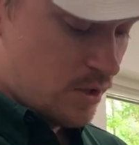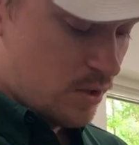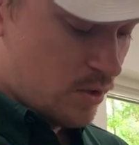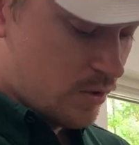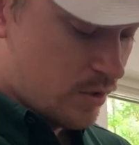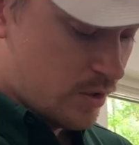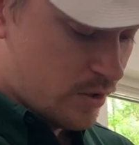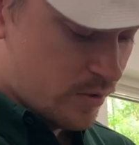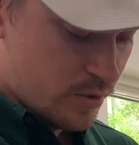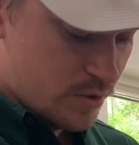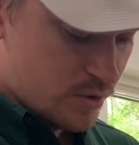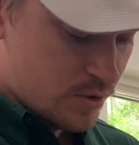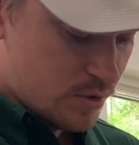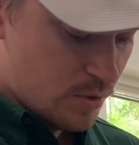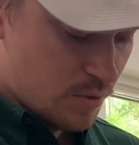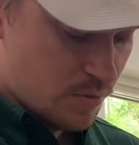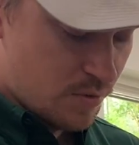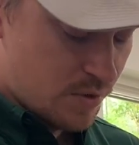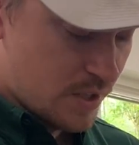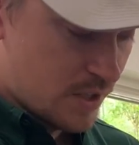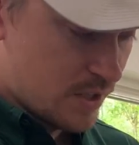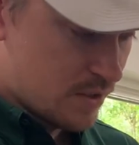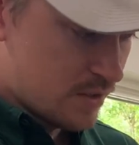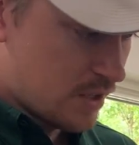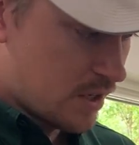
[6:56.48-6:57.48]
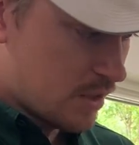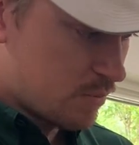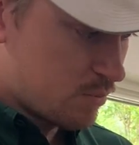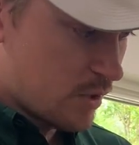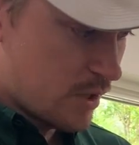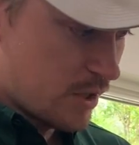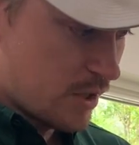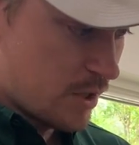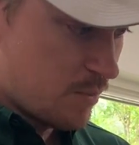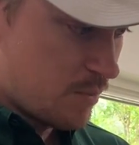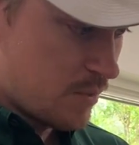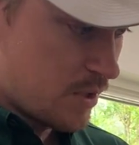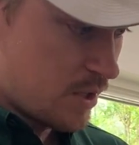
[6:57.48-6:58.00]
earlier, there's 2 things that I'm
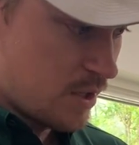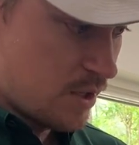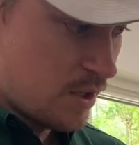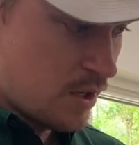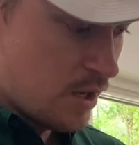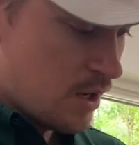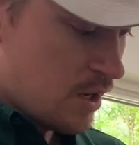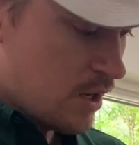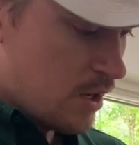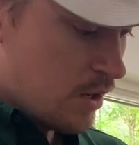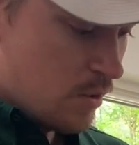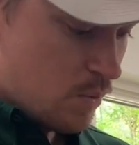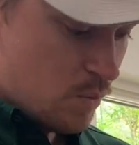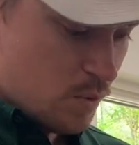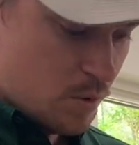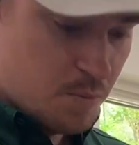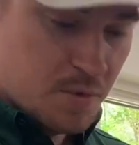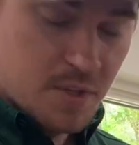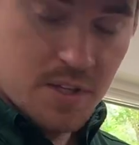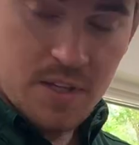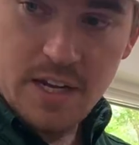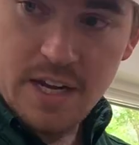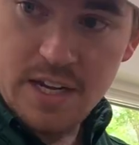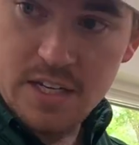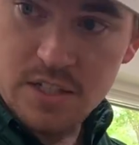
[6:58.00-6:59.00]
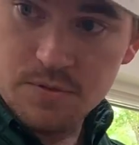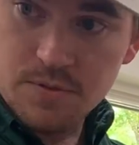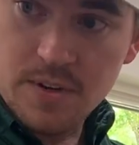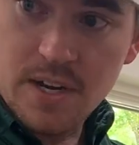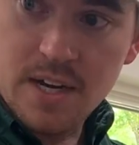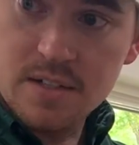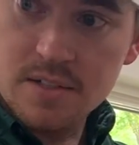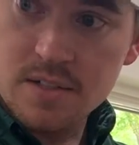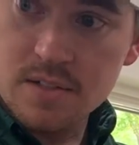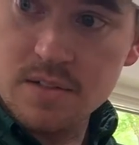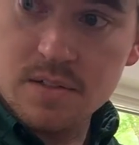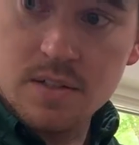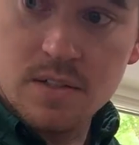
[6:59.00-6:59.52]
recommending. Would be the
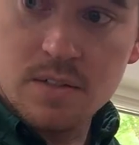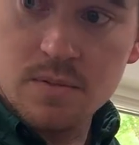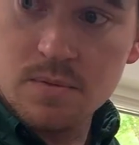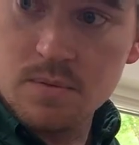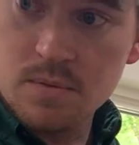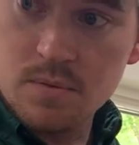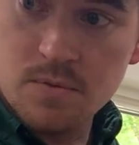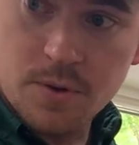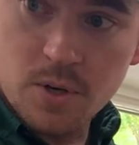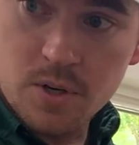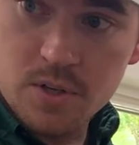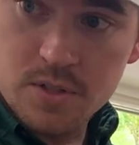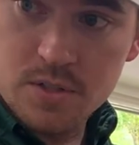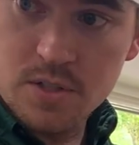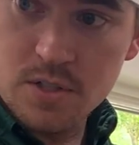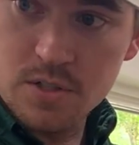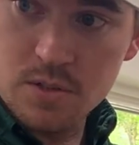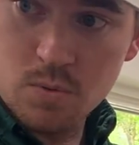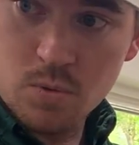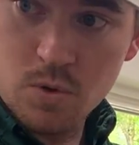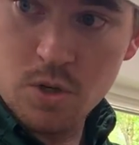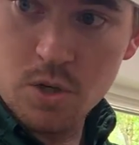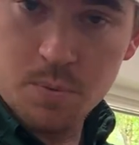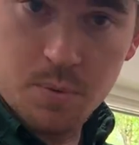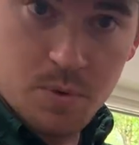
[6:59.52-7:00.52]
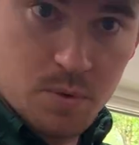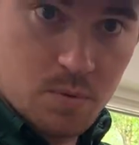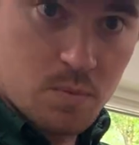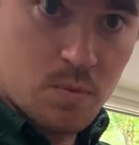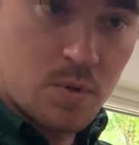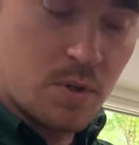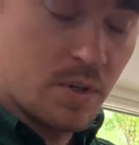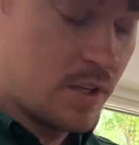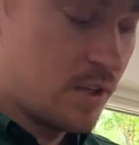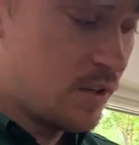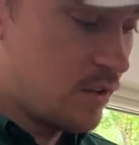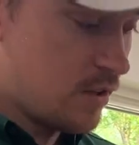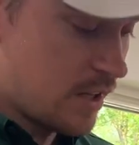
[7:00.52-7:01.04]
HVAC, since the furnace doesn't work, but
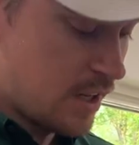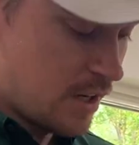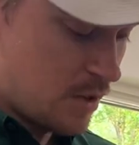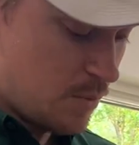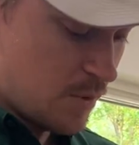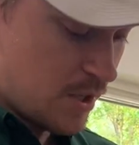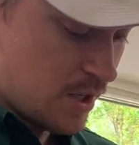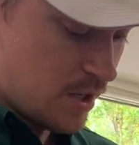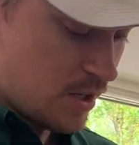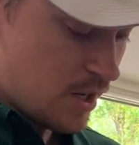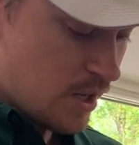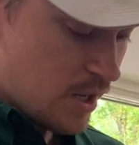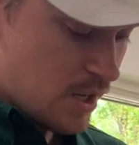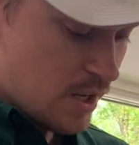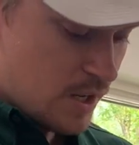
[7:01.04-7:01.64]
we'll get into that in a minute.